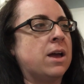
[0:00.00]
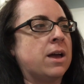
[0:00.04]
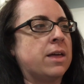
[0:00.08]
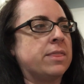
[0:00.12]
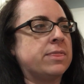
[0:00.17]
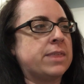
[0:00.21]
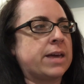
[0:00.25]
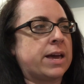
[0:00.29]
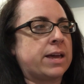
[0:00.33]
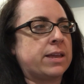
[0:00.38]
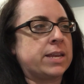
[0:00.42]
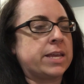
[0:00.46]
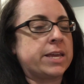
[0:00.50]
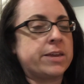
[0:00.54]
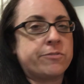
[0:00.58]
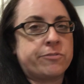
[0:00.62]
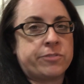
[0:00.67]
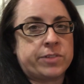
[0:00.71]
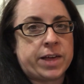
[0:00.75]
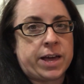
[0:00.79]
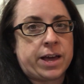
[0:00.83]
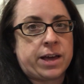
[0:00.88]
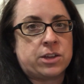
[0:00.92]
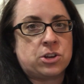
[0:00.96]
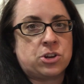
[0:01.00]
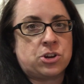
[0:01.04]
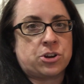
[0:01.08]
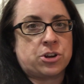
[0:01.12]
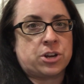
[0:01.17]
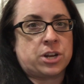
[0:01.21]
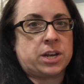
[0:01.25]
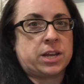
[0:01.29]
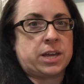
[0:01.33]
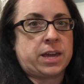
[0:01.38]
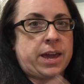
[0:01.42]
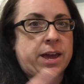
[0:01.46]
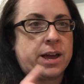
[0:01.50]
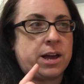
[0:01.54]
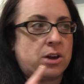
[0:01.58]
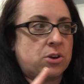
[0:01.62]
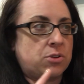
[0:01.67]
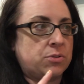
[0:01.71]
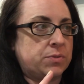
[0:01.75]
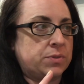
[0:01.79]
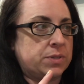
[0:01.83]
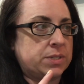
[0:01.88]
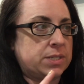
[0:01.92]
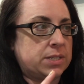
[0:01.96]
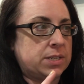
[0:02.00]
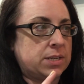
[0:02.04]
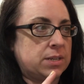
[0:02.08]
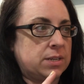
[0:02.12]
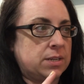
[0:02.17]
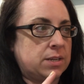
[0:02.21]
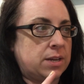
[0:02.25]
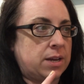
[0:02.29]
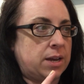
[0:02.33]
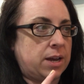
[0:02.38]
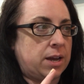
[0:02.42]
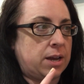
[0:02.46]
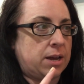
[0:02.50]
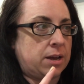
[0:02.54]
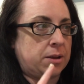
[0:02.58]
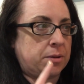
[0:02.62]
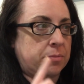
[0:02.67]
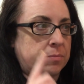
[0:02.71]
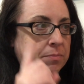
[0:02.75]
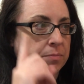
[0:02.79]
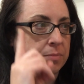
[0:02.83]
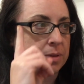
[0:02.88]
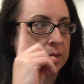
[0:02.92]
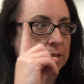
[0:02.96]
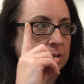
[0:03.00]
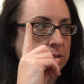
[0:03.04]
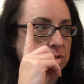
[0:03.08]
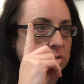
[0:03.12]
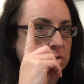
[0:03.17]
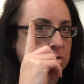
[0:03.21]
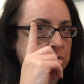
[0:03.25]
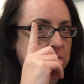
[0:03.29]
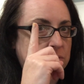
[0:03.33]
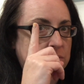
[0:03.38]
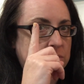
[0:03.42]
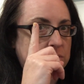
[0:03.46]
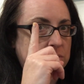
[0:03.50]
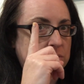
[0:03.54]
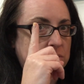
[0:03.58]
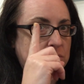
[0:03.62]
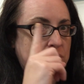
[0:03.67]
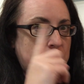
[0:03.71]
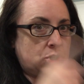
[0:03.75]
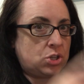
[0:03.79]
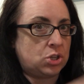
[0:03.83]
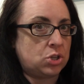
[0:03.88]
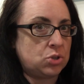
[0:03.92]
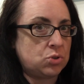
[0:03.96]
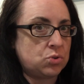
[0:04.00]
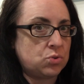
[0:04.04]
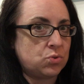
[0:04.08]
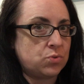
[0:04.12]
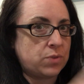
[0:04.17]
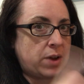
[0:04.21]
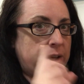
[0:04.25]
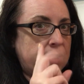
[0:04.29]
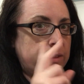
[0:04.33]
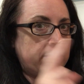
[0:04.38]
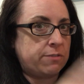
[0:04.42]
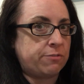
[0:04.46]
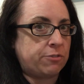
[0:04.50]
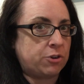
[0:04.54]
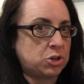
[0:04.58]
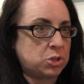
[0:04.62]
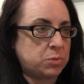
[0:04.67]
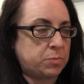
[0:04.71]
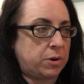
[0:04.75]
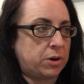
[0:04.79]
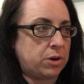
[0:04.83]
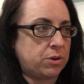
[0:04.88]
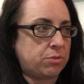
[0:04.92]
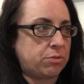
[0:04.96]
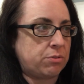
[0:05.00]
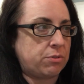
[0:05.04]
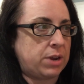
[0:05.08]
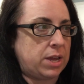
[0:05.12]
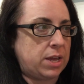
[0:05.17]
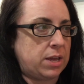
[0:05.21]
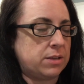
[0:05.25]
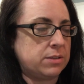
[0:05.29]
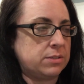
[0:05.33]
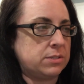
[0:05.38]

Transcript: That E flat, you're going to count beat 2 and the first part of 3.